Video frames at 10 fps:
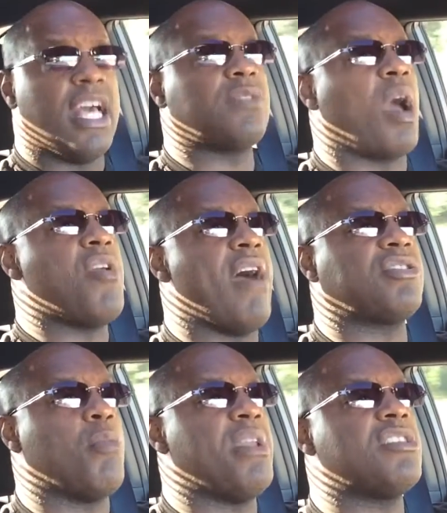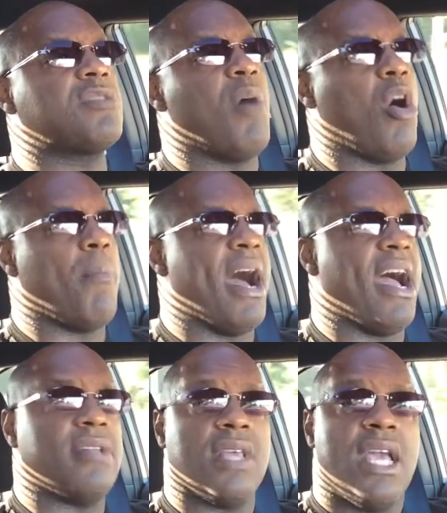That's why you have so many small
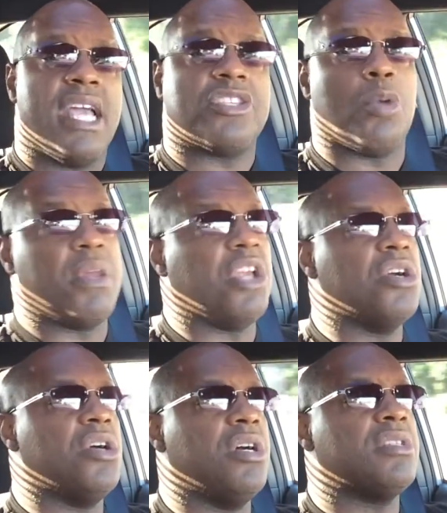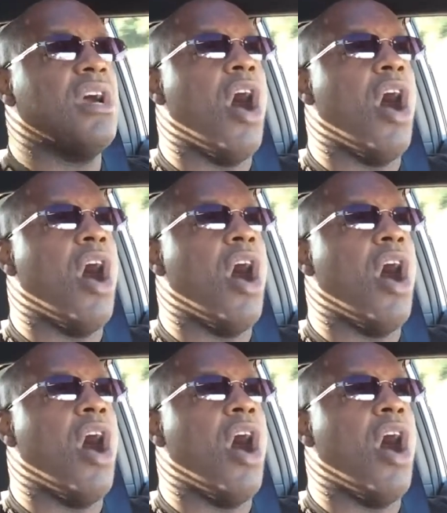minds and so many hoods